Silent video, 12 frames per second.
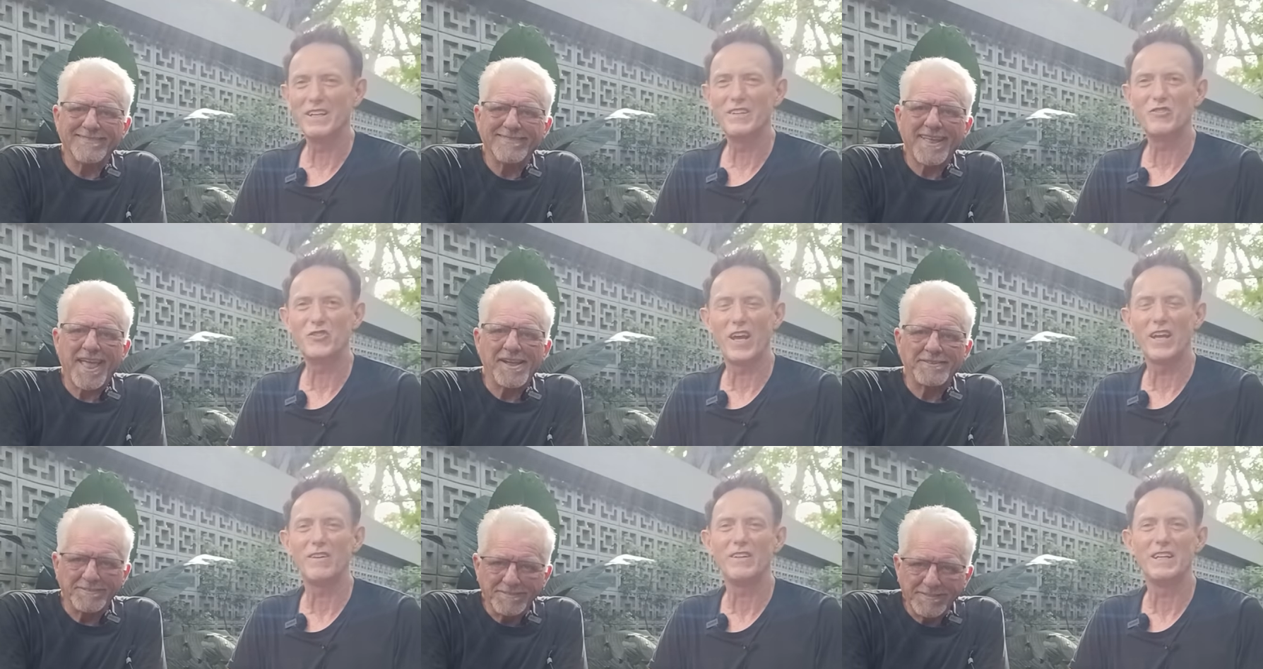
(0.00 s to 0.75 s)
Speaker 1: his
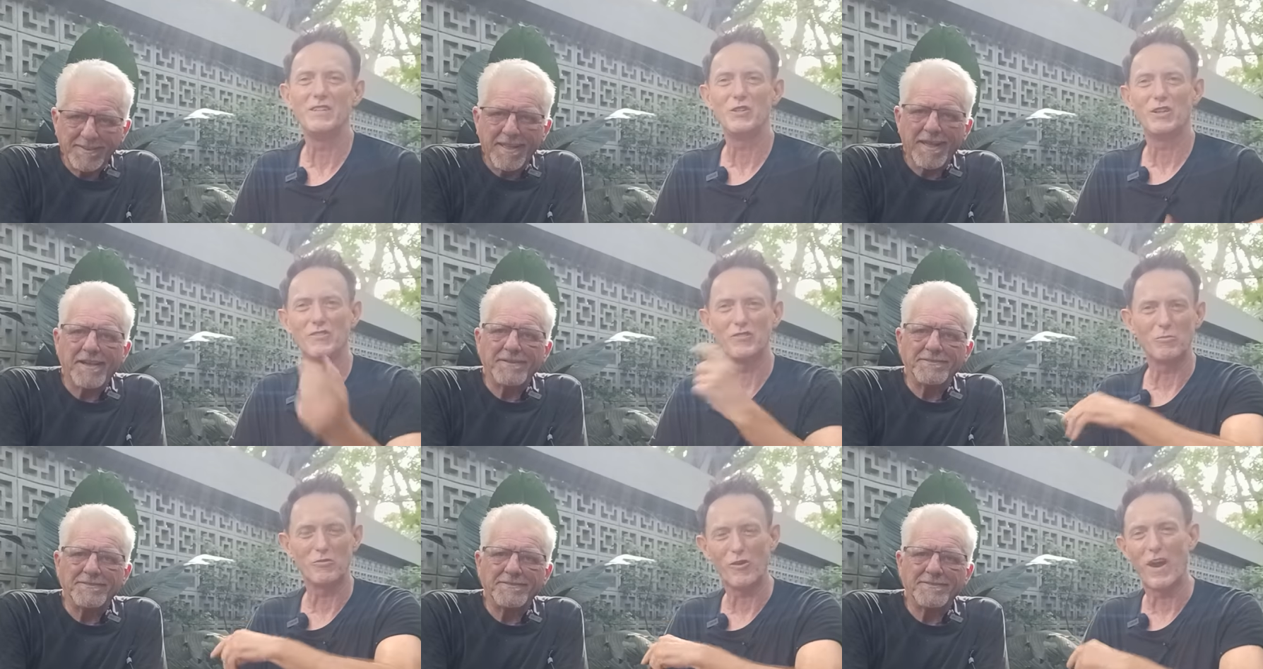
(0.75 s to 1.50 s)
channel and you can
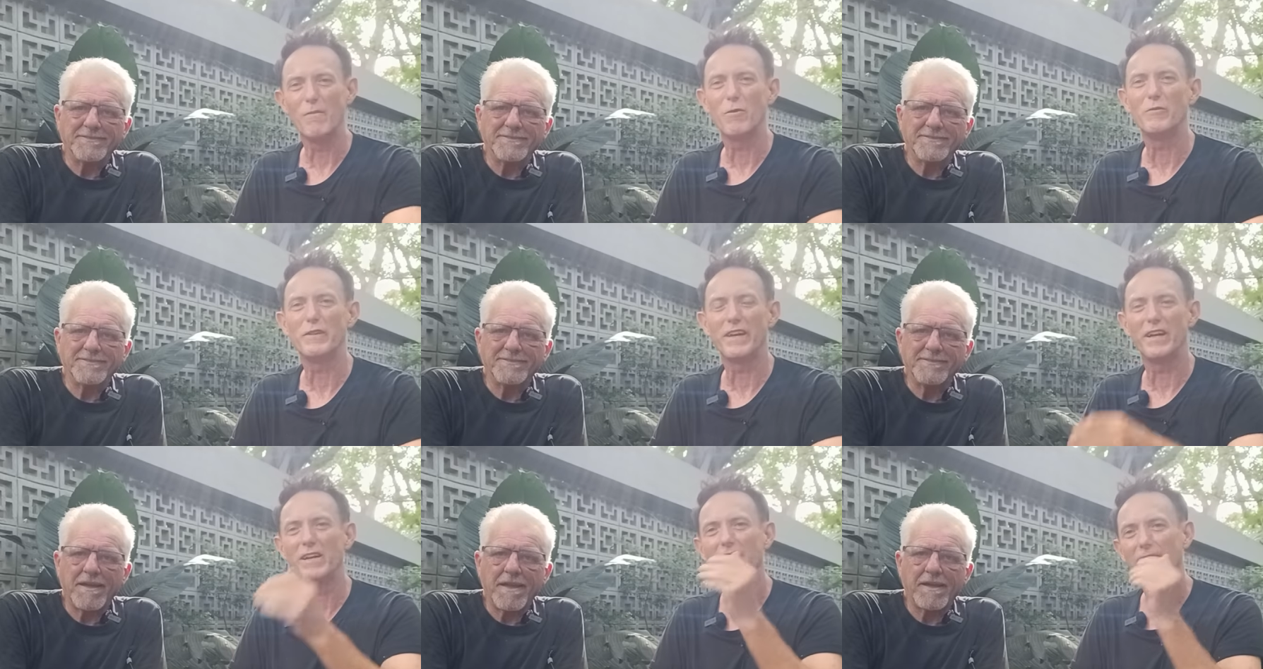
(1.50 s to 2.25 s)
subscribe over
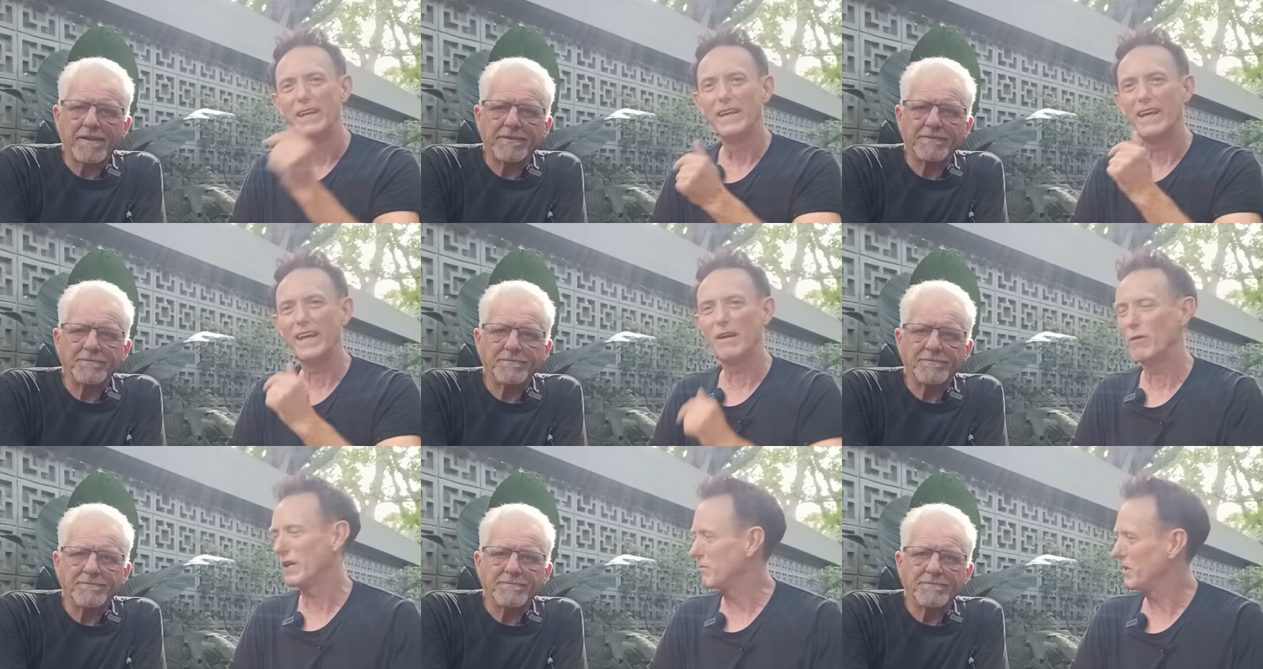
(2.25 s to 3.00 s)
there and I
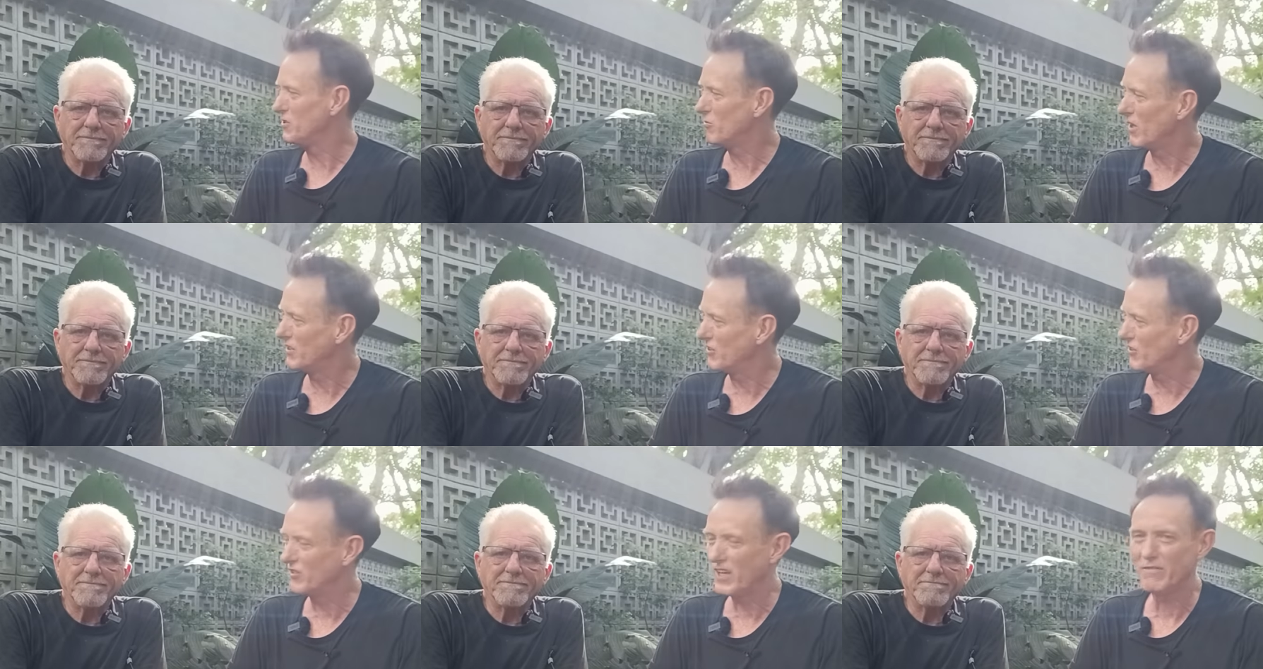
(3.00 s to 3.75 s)
recommend you watch
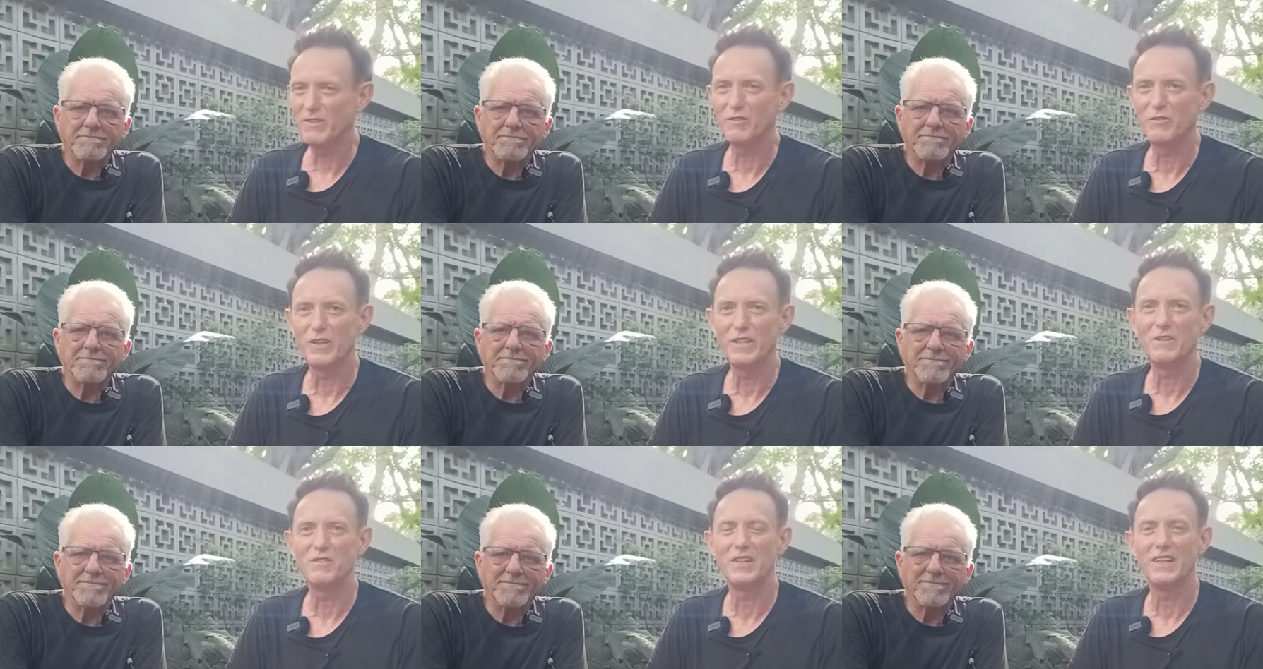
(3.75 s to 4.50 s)
his stuff. He's very
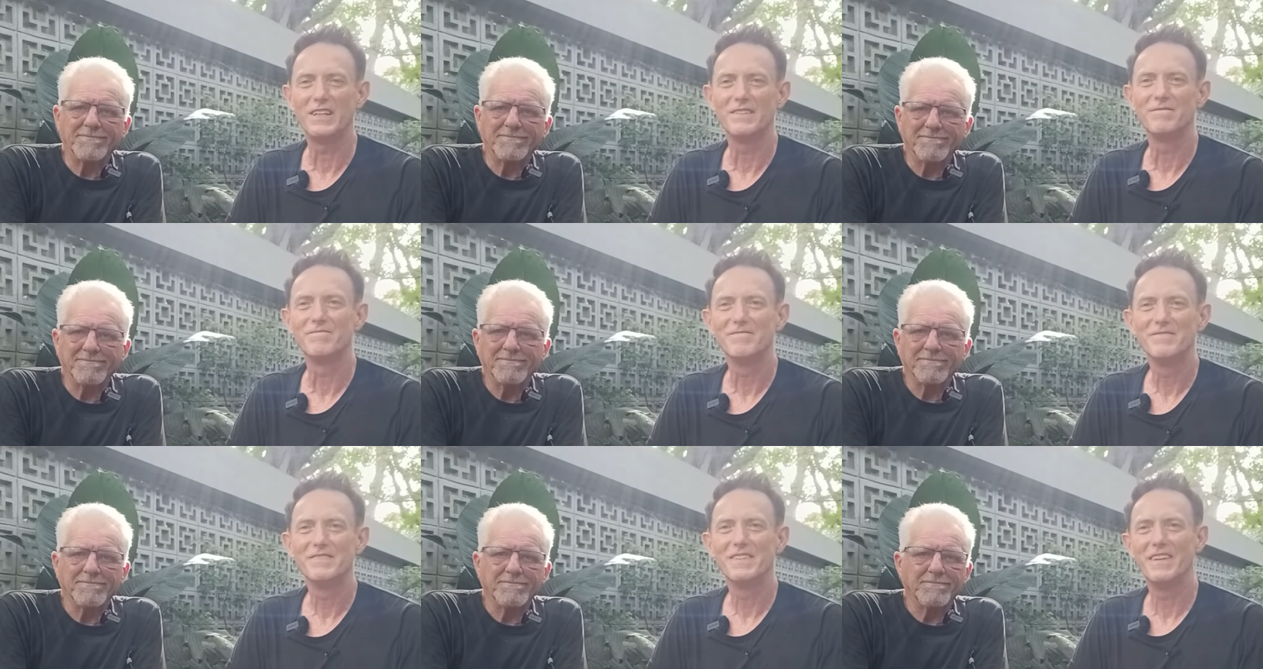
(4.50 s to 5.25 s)
entertaining.
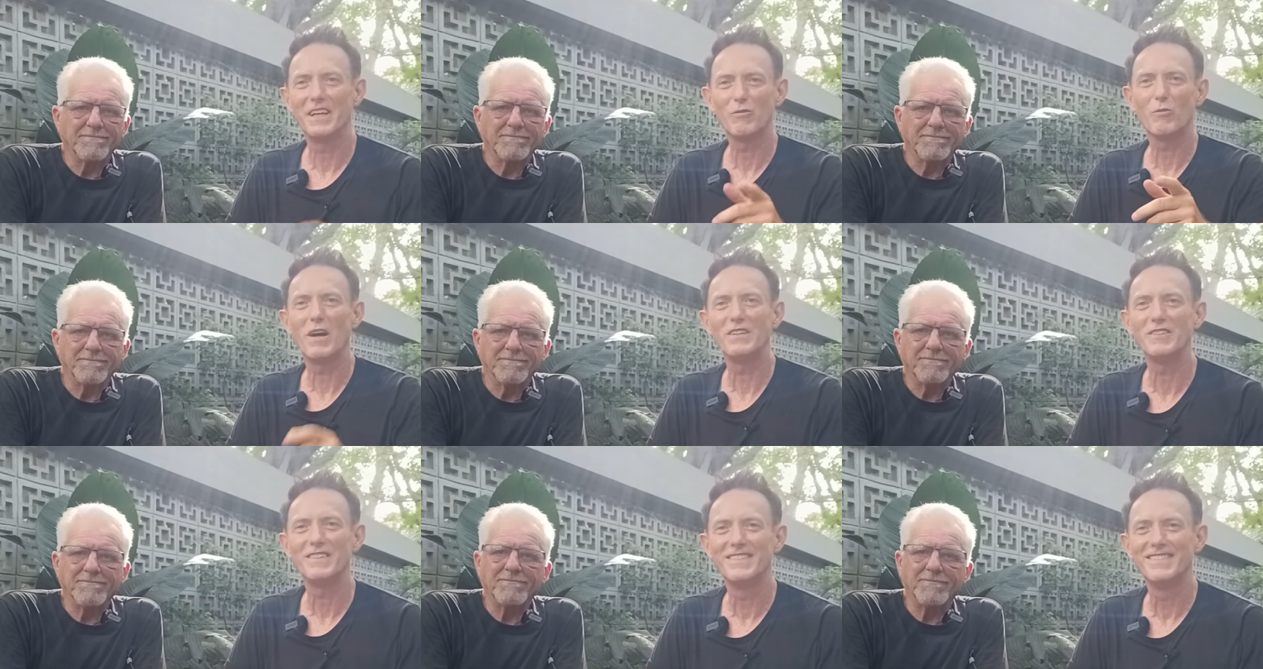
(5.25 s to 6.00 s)
Thanks for
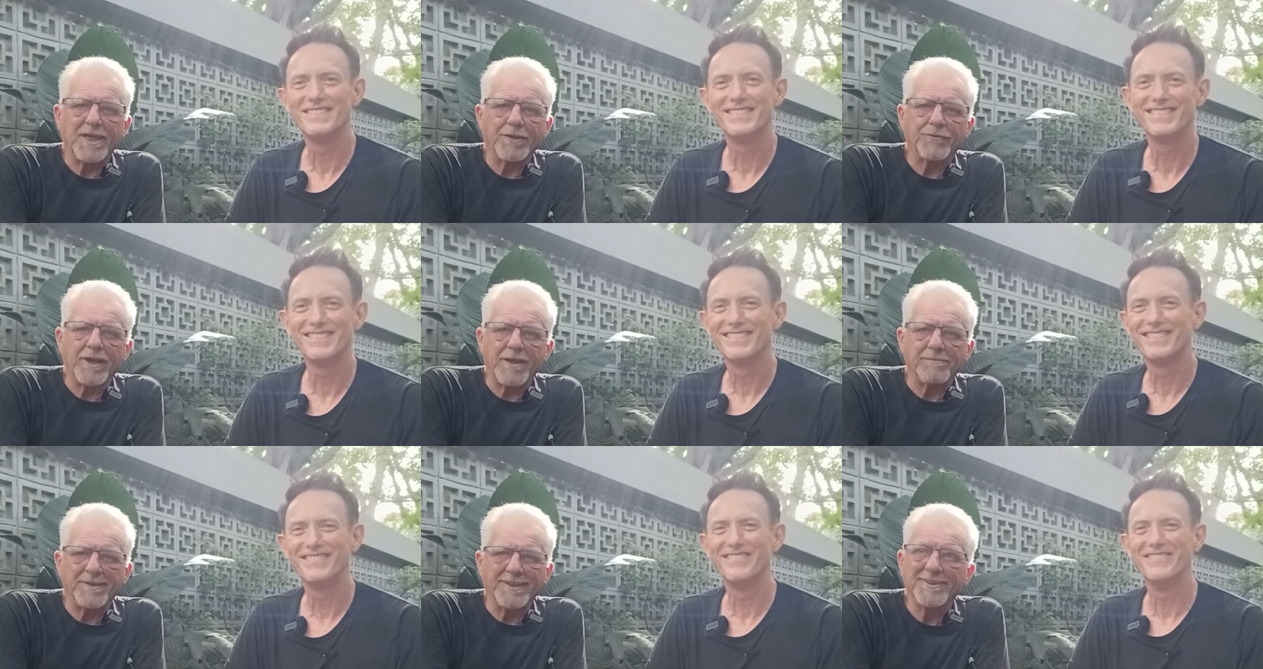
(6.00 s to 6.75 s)
watching.
Speaker 2: Thanks for
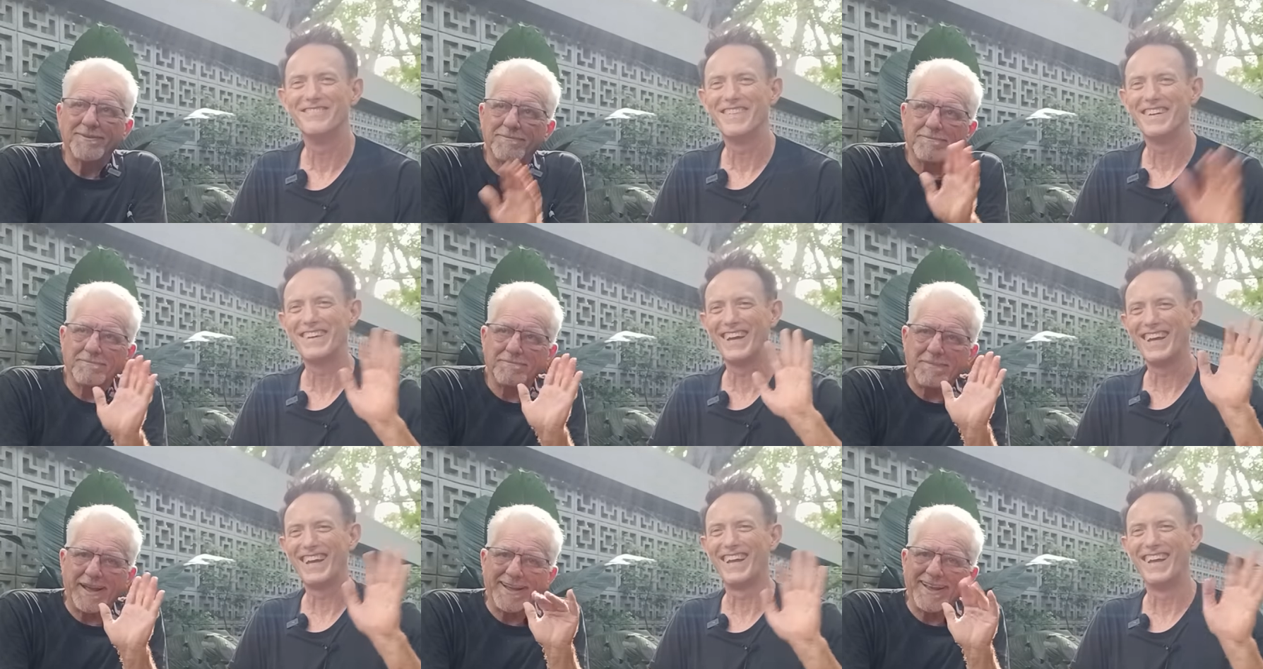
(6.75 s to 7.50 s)
having me. Mm,
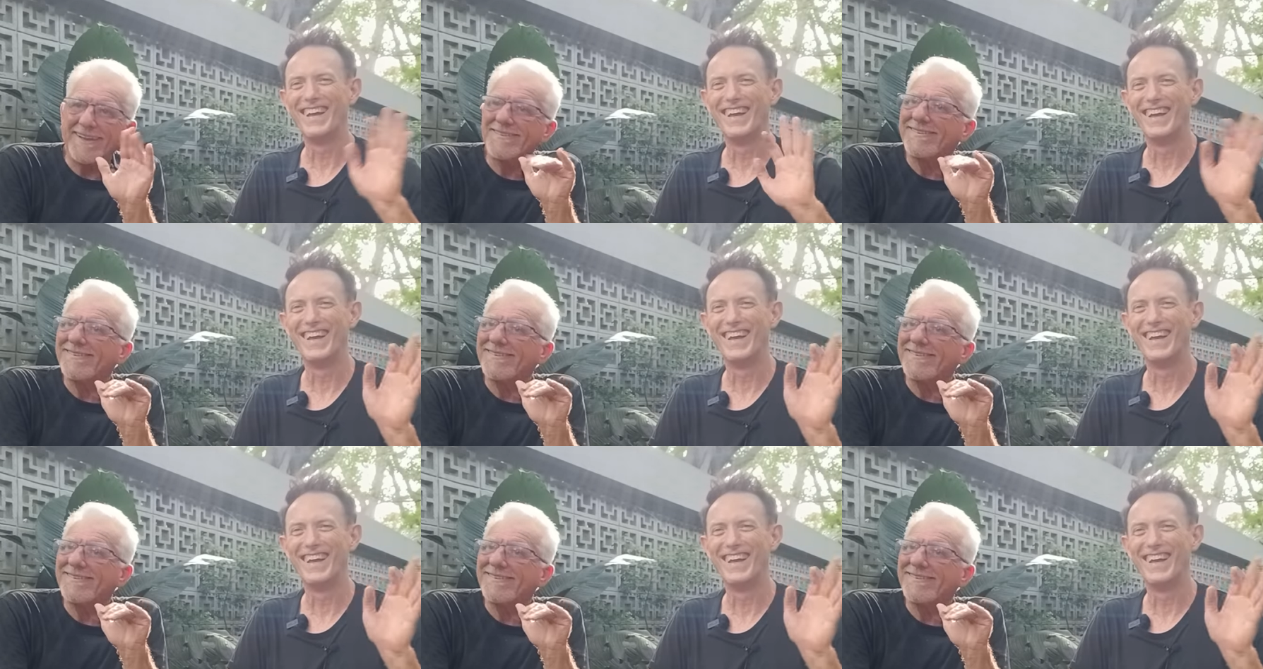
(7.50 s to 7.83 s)
bye-bye. Bye guys.